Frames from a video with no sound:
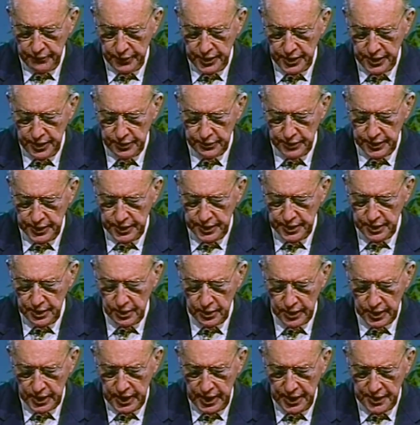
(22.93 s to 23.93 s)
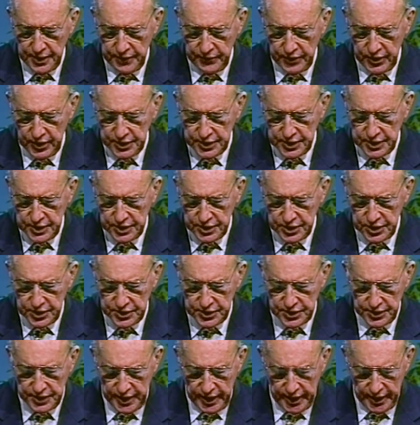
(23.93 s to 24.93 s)
We don't need to look at other verses
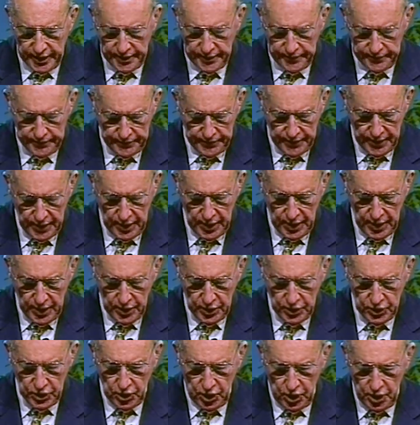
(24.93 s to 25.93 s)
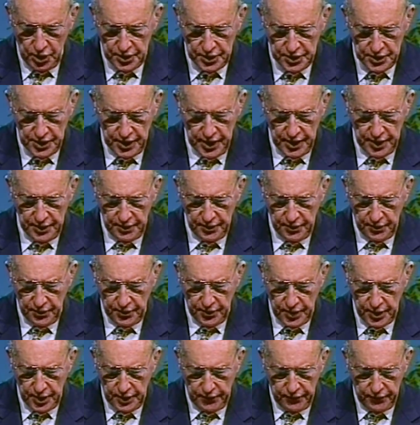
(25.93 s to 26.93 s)
just then. John 10,
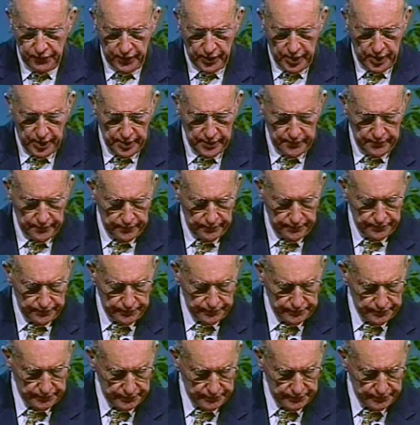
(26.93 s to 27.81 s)
35.